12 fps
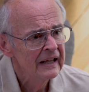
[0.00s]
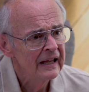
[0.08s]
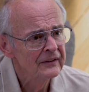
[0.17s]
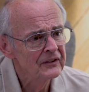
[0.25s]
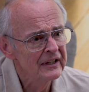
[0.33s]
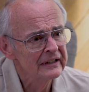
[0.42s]

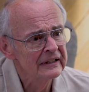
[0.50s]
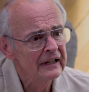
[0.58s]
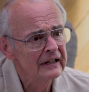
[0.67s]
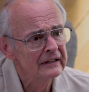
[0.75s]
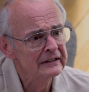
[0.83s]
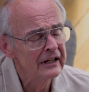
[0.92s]
And then
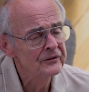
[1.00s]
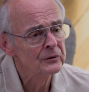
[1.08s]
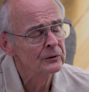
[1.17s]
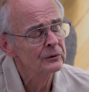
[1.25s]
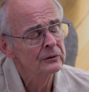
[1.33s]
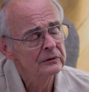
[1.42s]

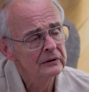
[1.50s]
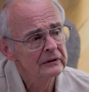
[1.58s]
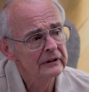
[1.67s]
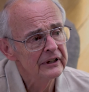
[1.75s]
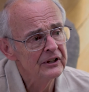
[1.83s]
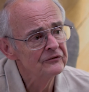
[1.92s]
another
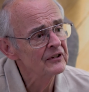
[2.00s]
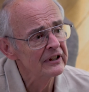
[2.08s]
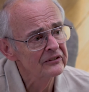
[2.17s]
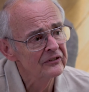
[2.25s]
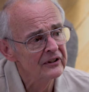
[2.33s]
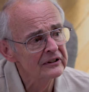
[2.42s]

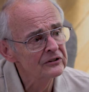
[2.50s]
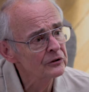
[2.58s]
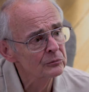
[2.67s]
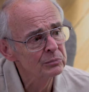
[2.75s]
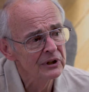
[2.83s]
event that took